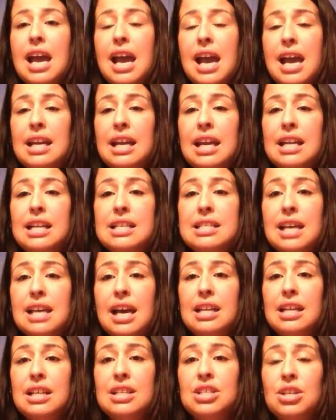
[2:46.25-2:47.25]
And I
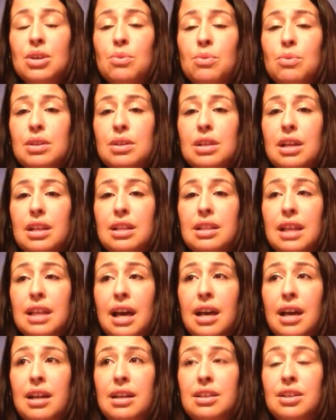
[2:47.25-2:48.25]
decided
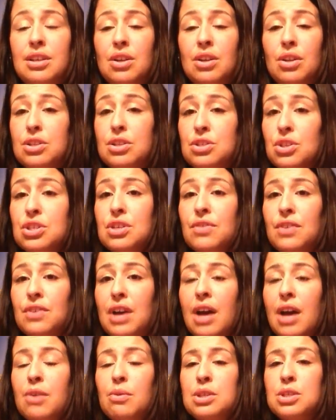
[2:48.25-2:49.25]
that the Church of
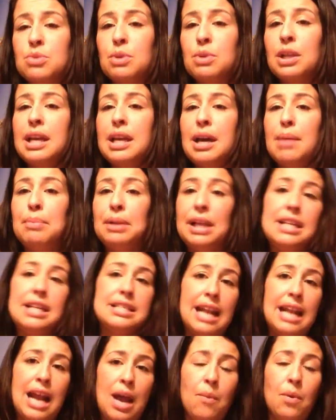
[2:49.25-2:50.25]
God was really a place
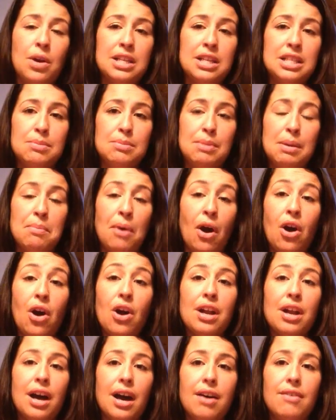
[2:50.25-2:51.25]
that I wanted to be
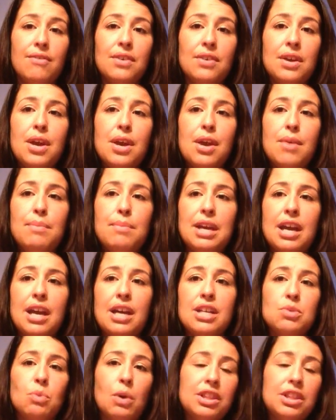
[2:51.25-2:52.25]
part of,
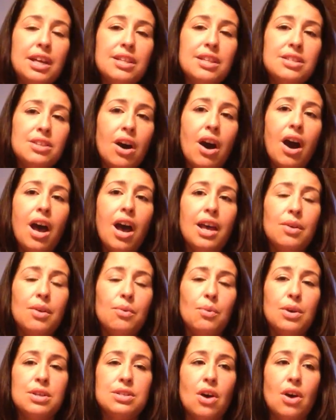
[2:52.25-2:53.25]
because what they taught
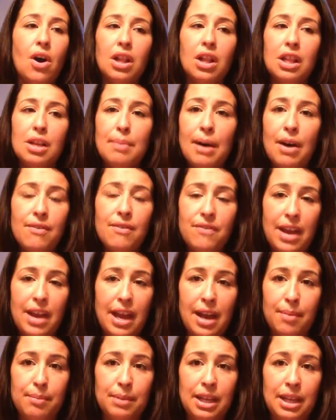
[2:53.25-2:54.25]
was all about
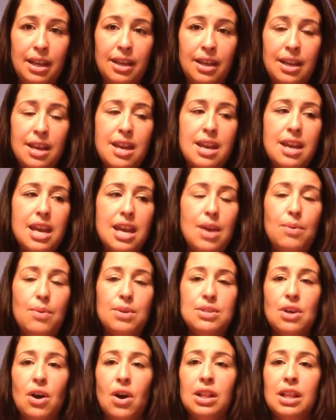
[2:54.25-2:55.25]
family. It
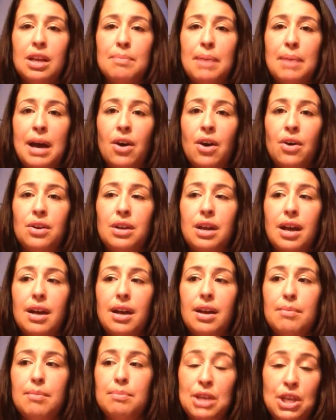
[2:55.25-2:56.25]
was all about
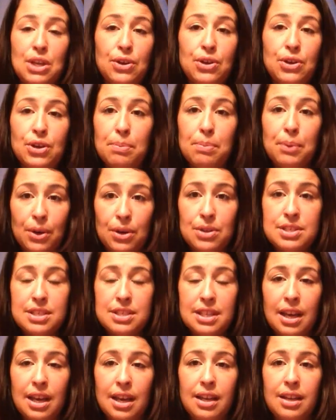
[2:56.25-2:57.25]
being a good
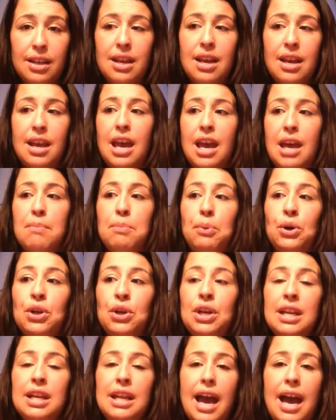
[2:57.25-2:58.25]
person and
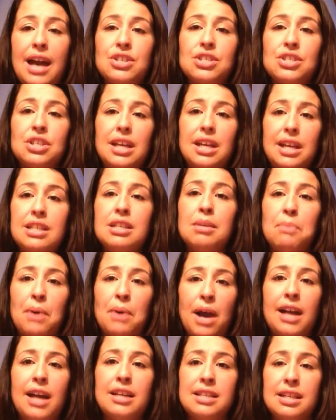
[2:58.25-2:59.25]
putting actually into
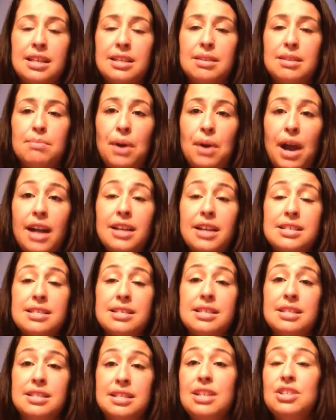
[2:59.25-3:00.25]
practice
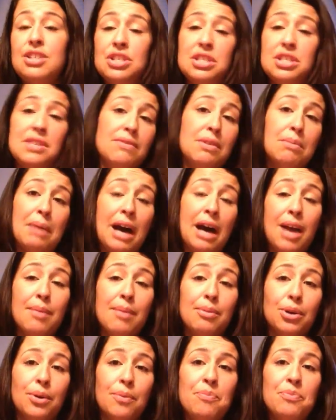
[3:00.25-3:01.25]
the teachings of the
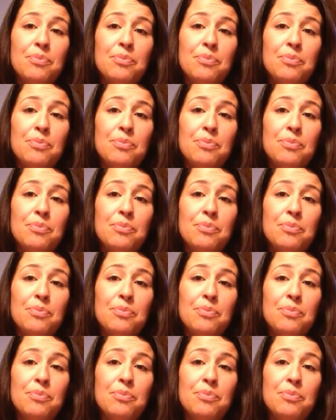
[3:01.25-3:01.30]
Bible.